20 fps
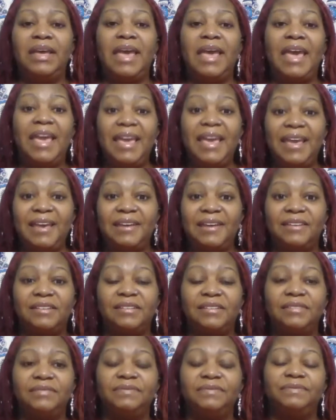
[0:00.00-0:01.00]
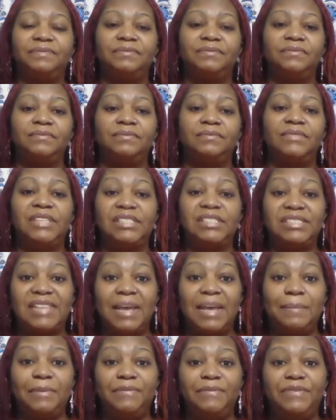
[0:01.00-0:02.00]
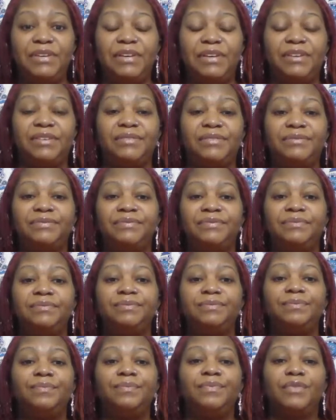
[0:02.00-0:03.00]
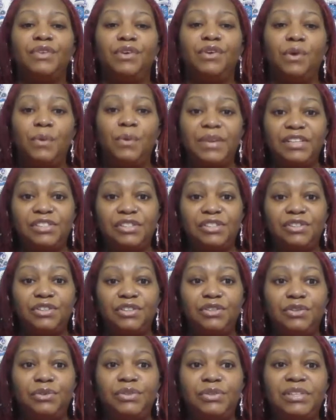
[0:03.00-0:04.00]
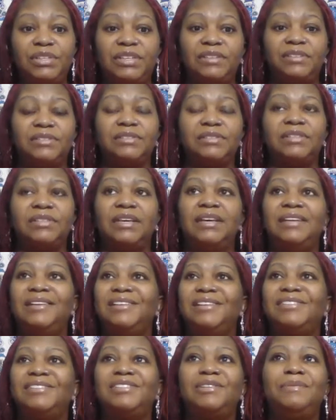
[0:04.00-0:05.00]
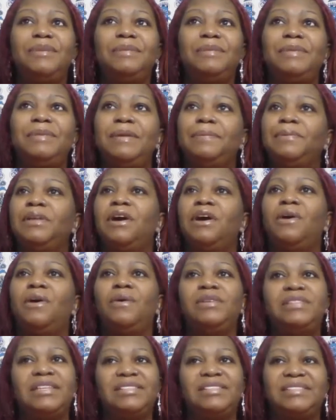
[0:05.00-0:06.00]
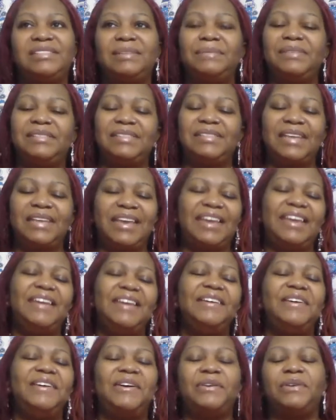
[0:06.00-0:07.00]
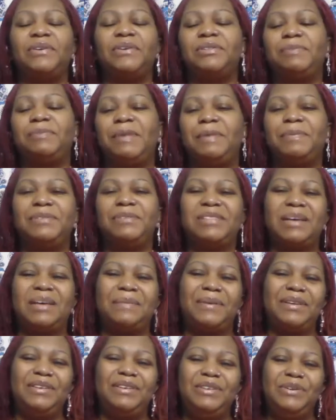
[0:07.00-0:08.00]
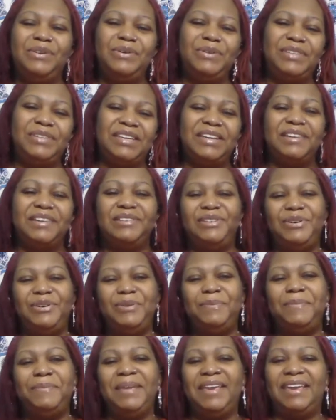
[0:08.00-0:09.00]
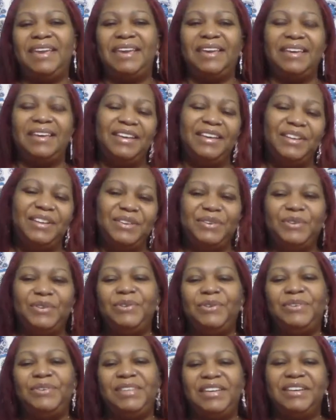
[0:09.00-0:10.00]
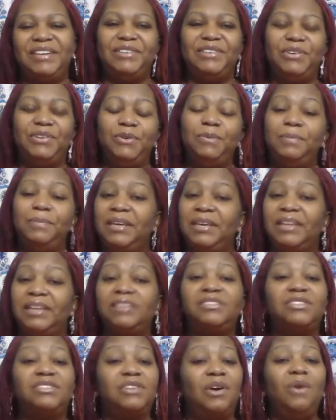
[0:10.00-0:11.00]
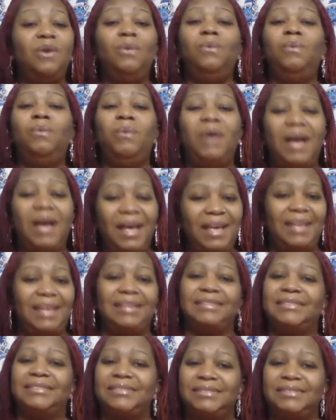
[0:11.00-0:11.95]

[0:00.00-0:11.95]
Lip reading: And this time of year, going into the New Year's, there's so many people that always have something to say. Here go those people talk about New Year, new me. New Year, new me. So what?